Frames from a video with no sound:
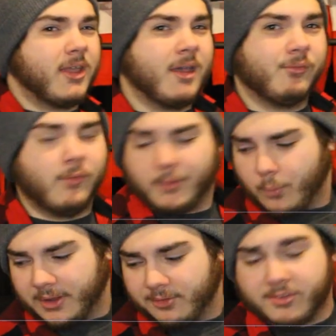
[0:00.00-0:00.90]
they have like
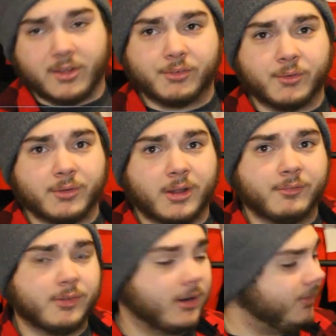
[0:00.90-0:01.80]
wicked sales going
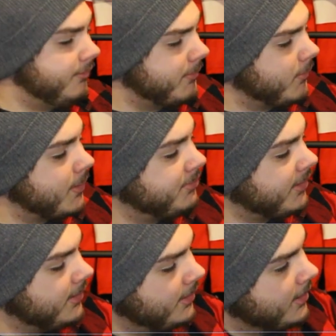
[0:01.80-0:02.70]
on directly from their
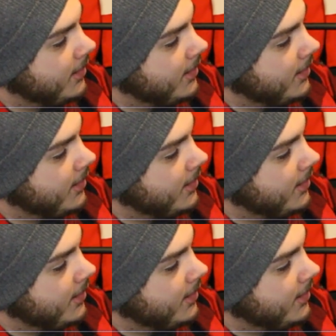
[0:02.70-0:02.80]
website.